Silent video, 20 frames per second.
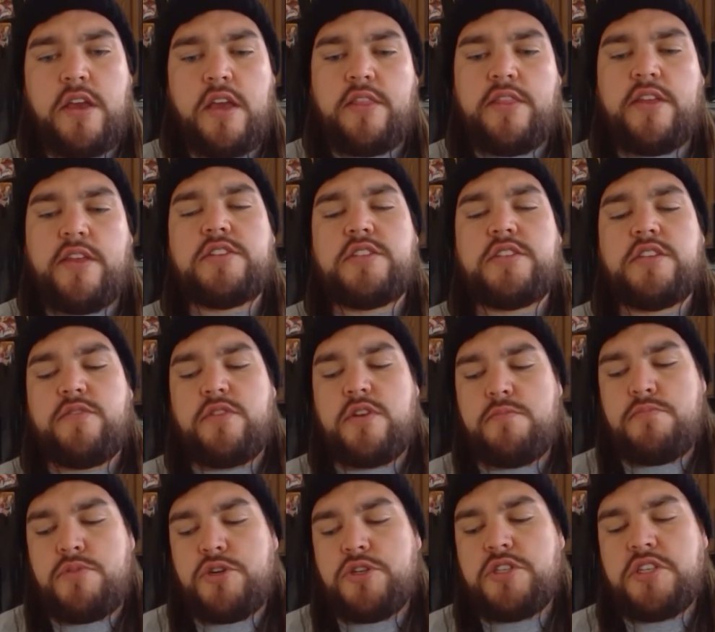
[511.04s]
There's even
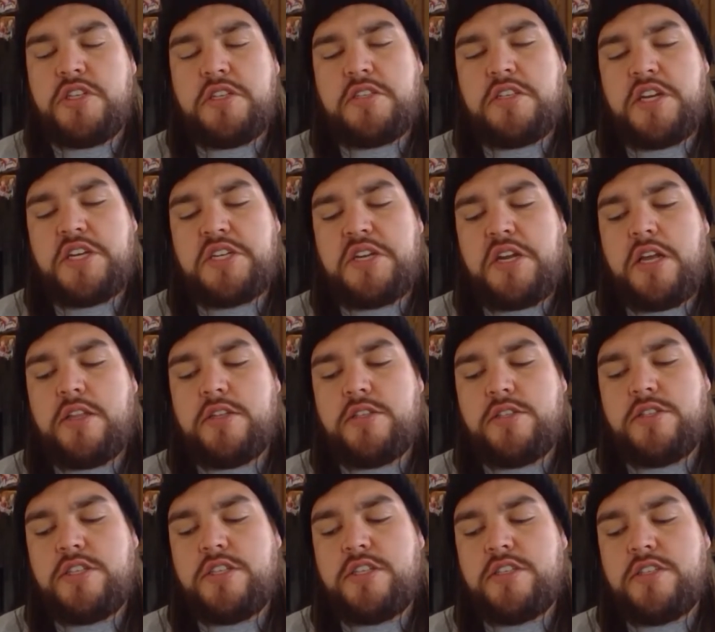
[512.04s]
emerging
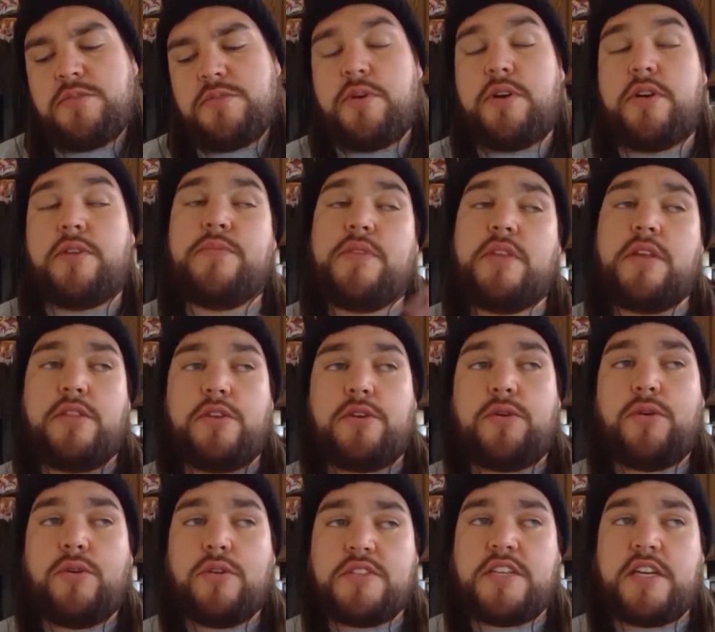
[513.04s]
technologies. Well, they're
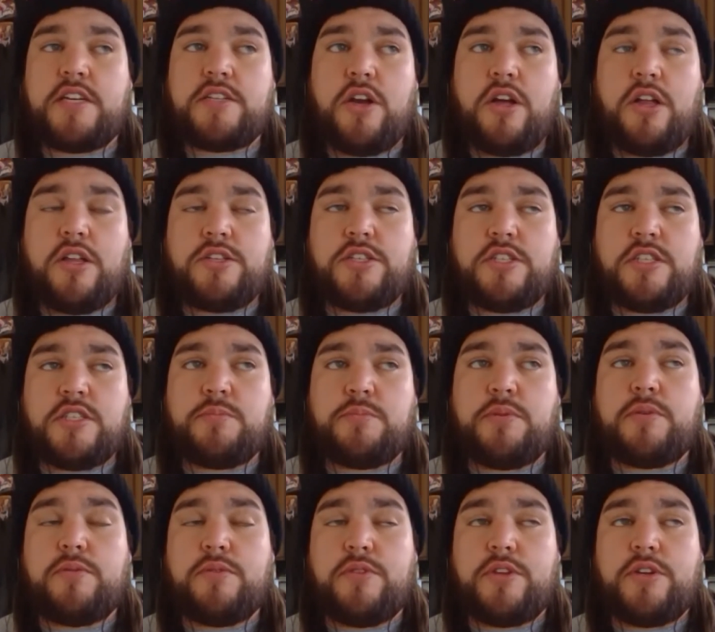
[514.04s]
old technologies,
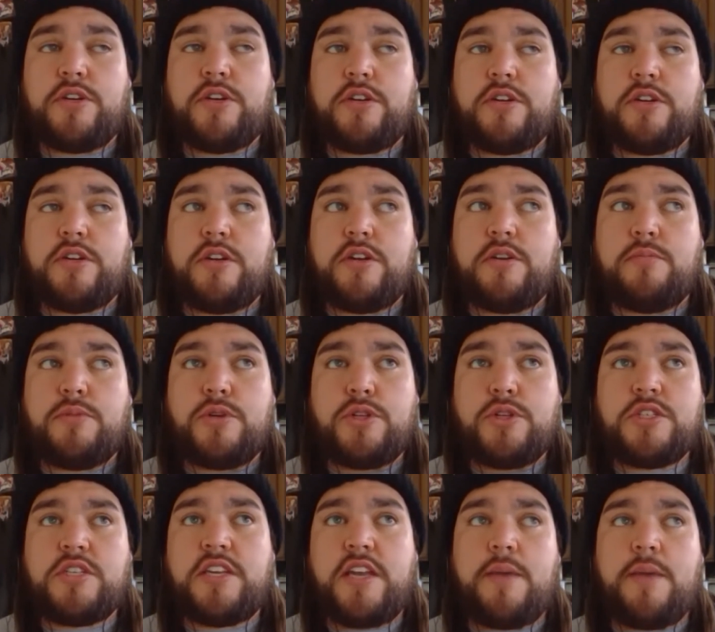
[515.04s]
but they're
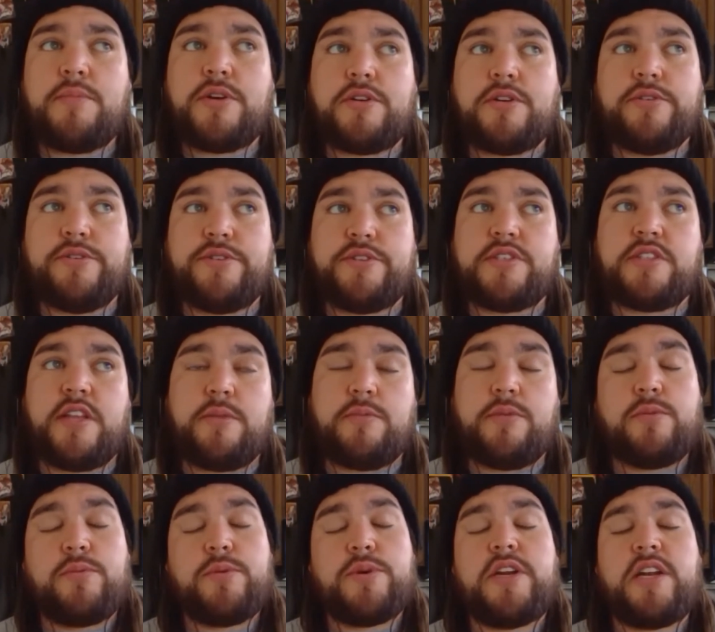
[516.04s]
emerging chemicals that
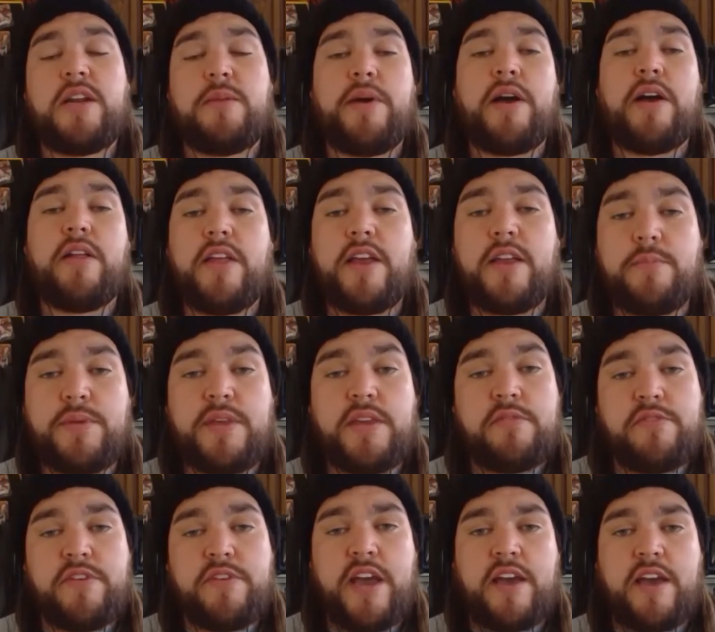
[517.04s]
we're worried about, like
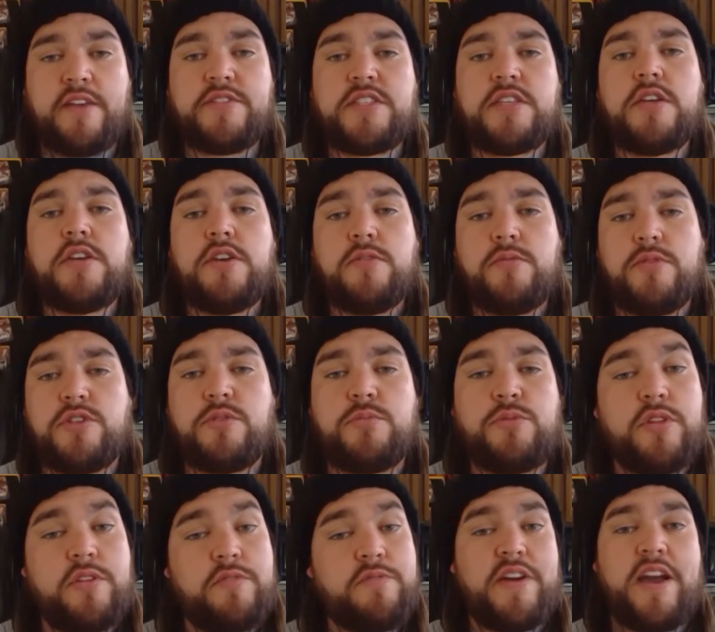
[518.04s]
PFAS, which are
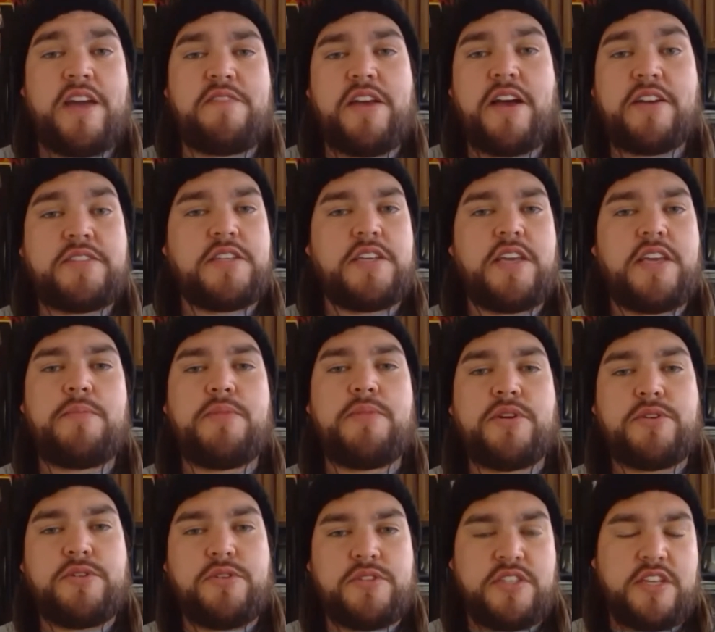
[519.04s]
more than 5,000
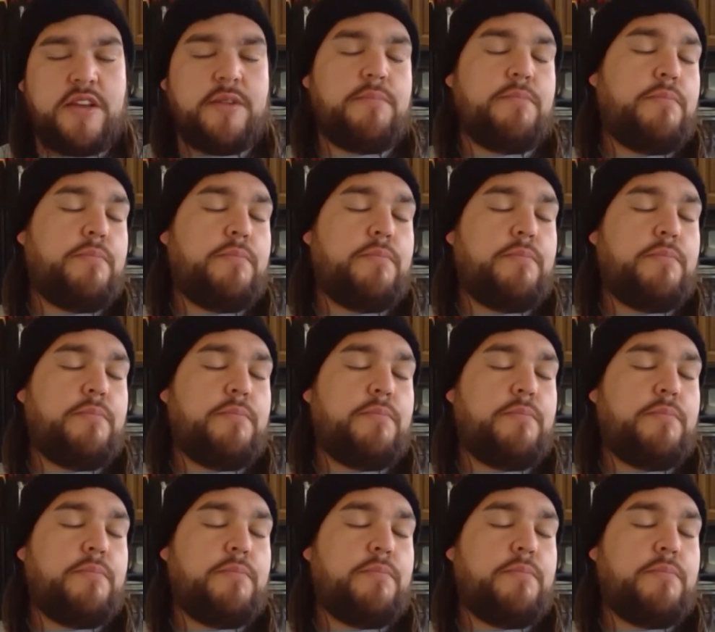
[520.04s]
chemicals that